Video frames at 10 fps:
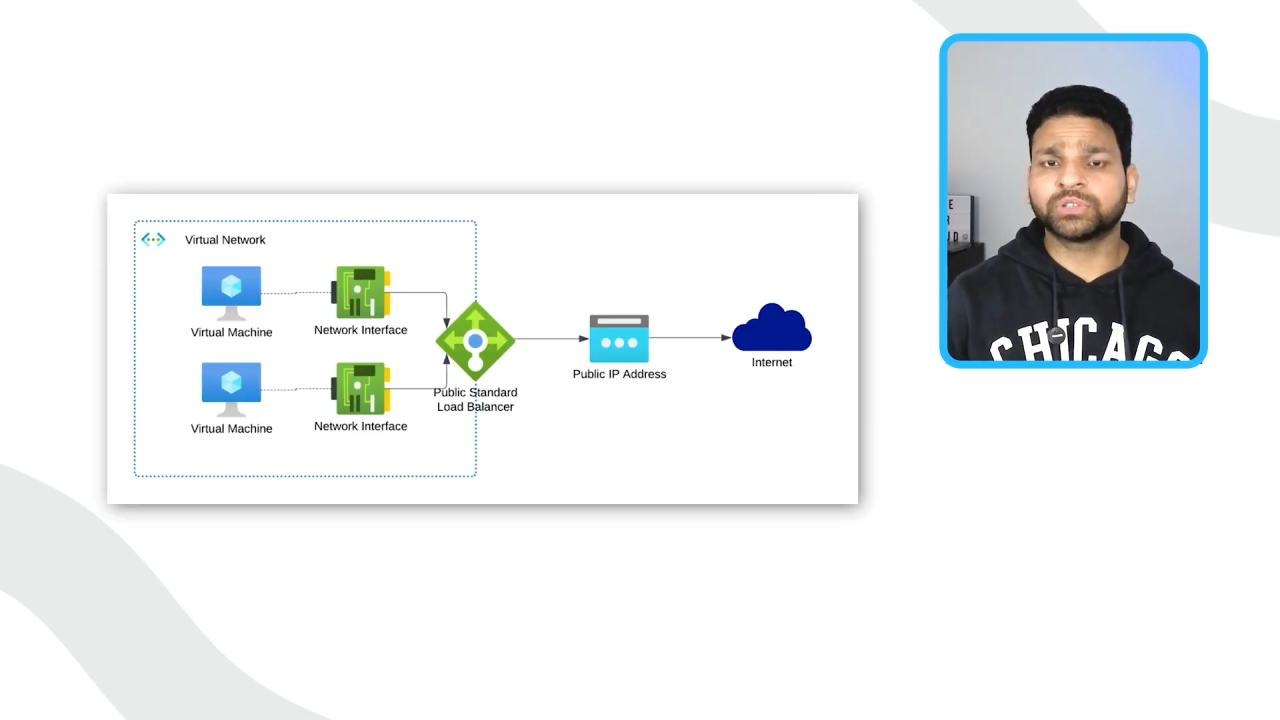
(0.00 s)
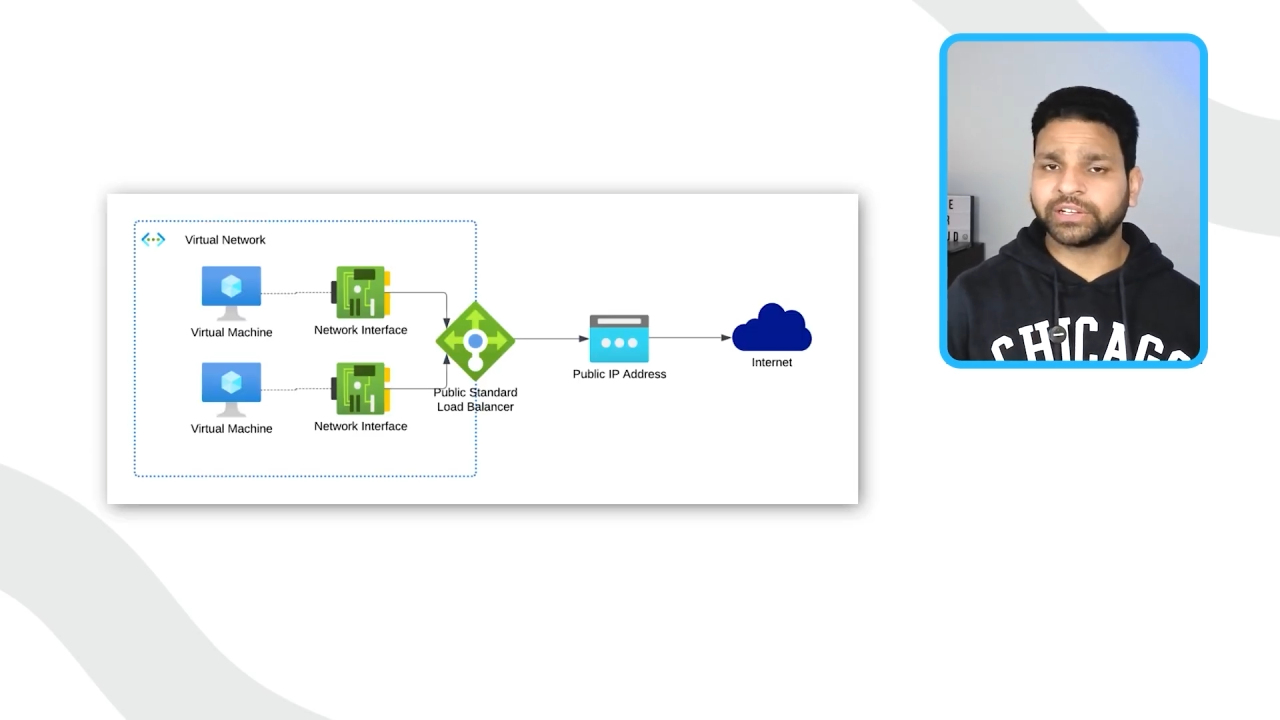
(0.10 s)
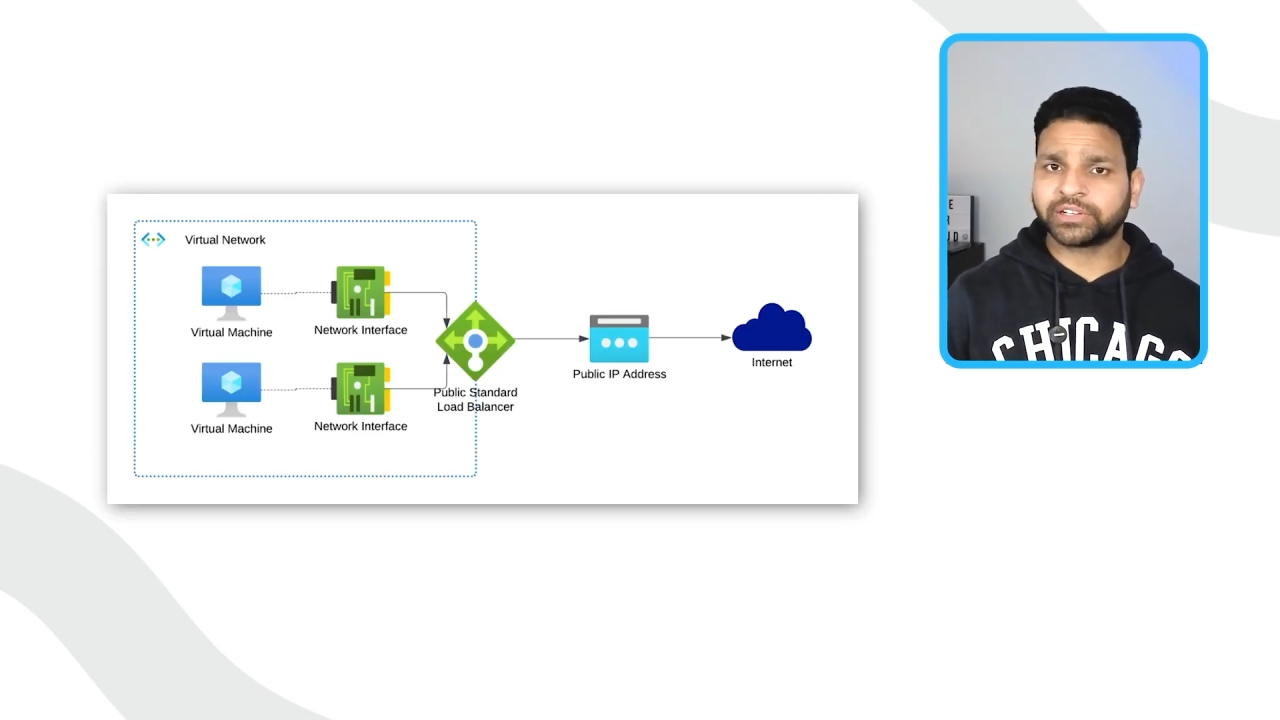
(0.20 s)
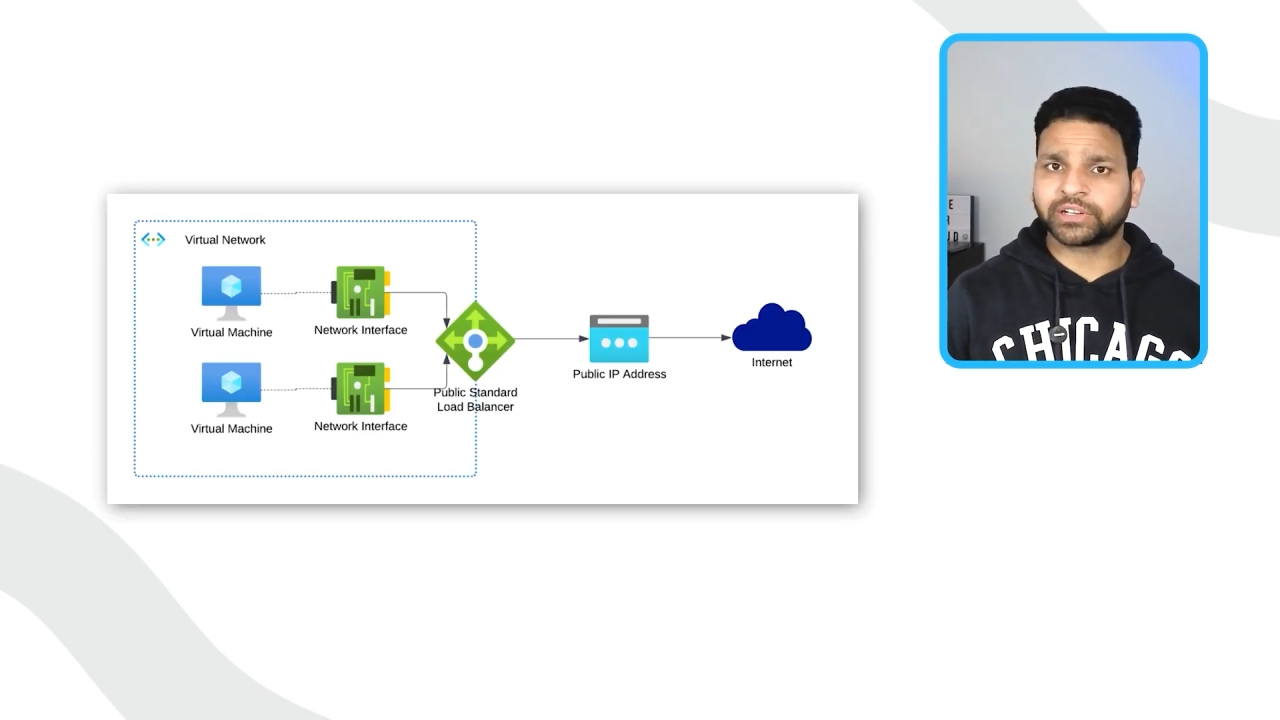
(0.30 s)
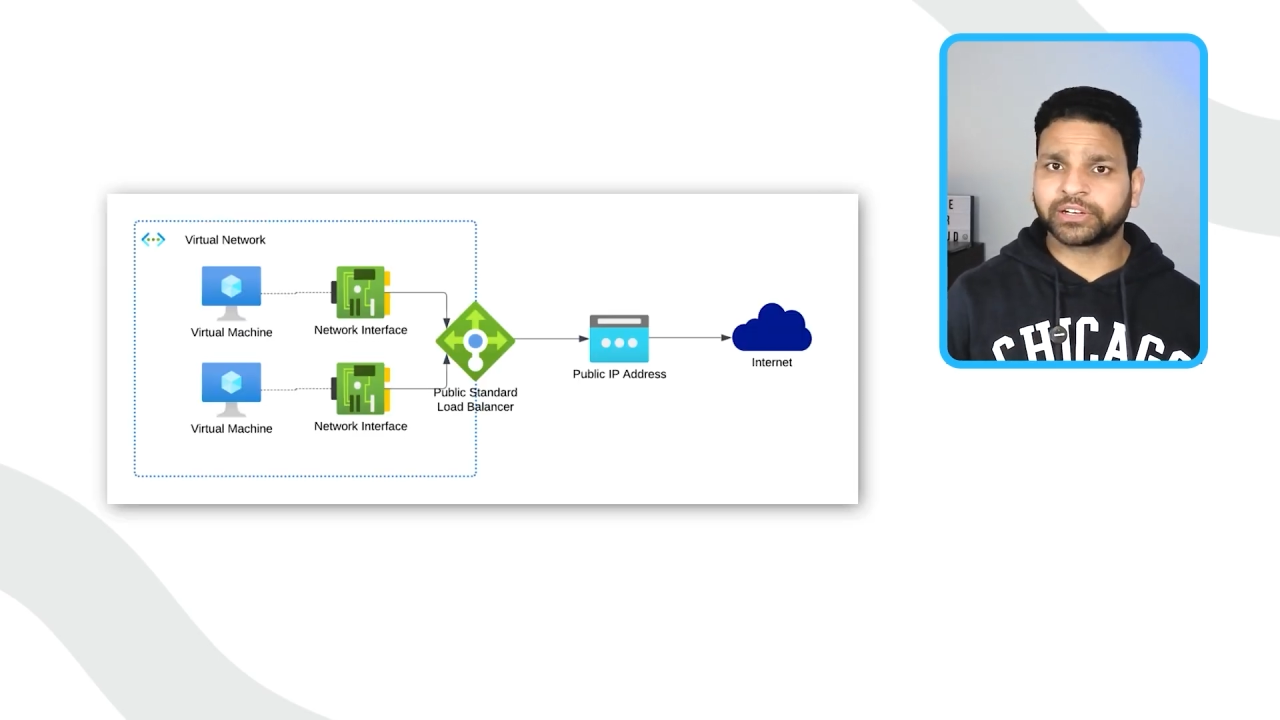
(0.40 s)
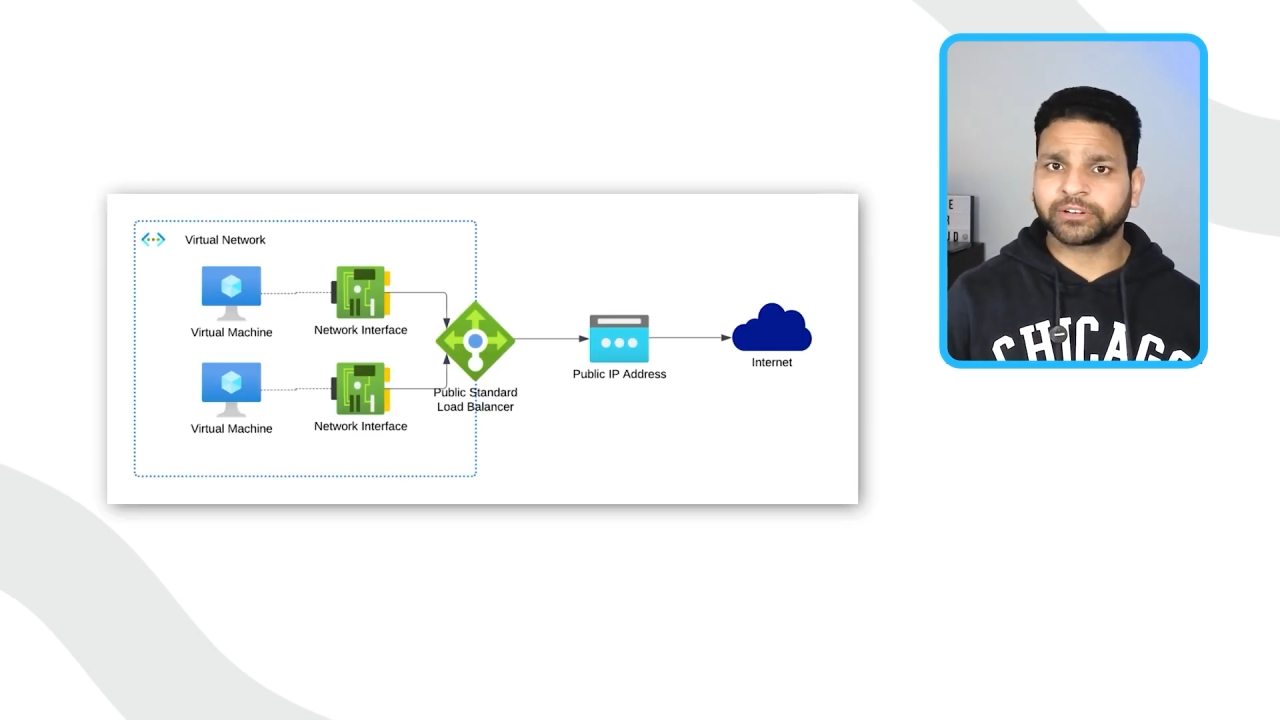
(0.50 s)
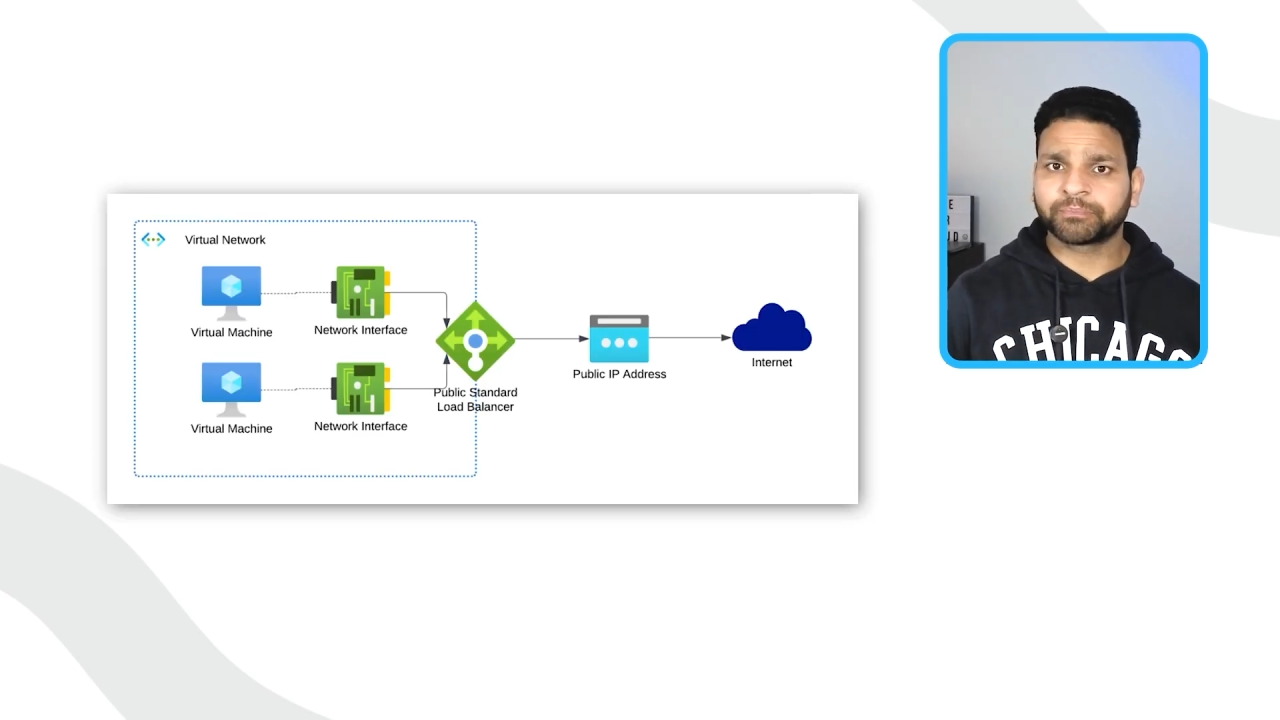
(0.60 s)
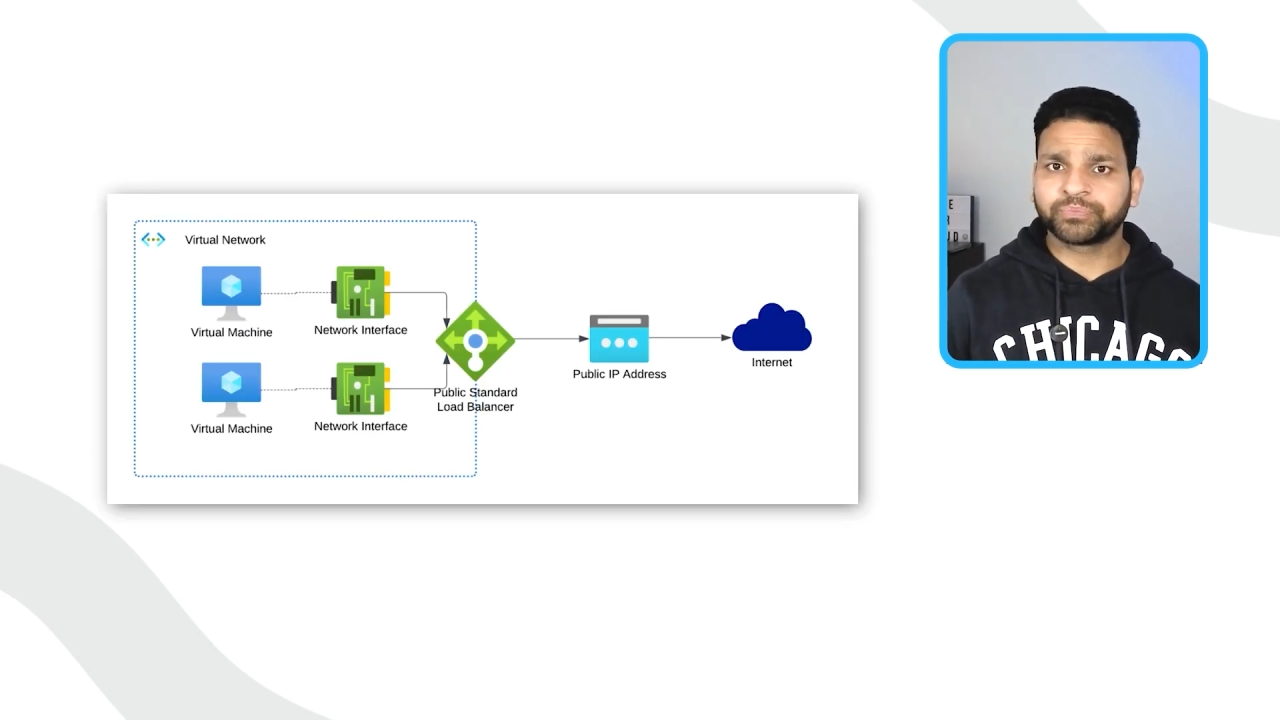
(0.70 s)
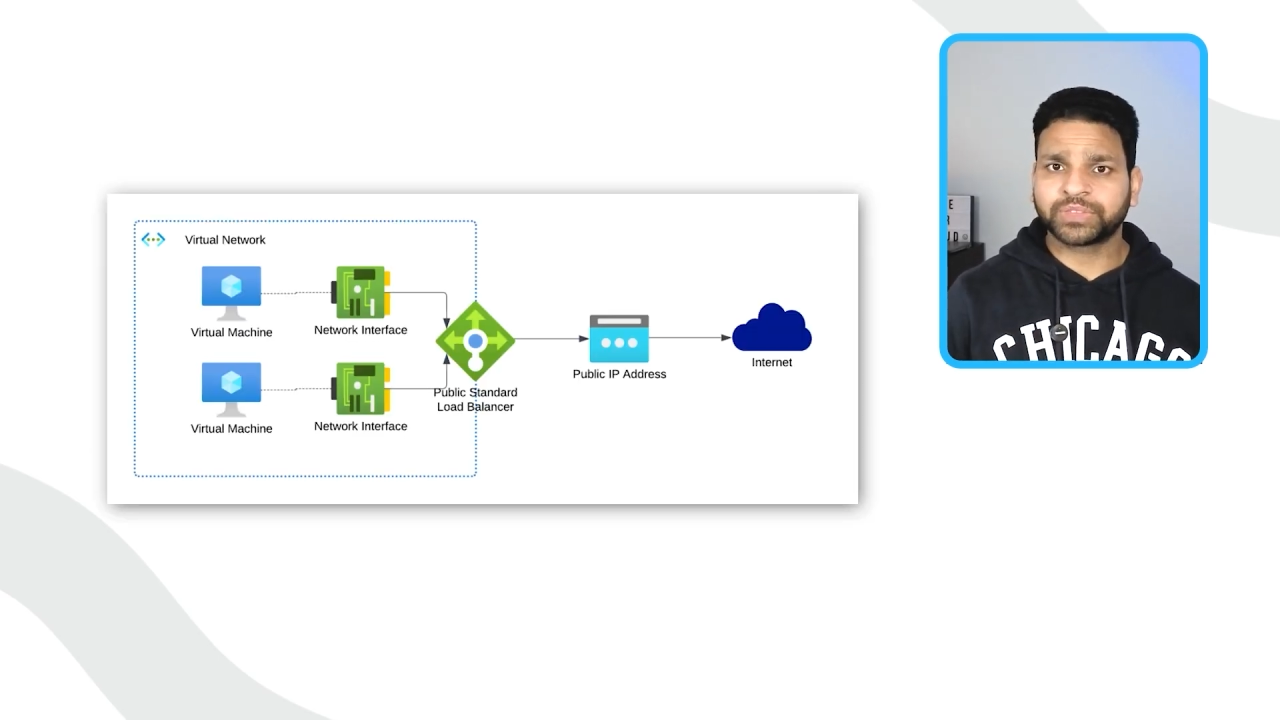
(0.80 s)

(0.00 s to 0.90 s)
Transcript: to the internet.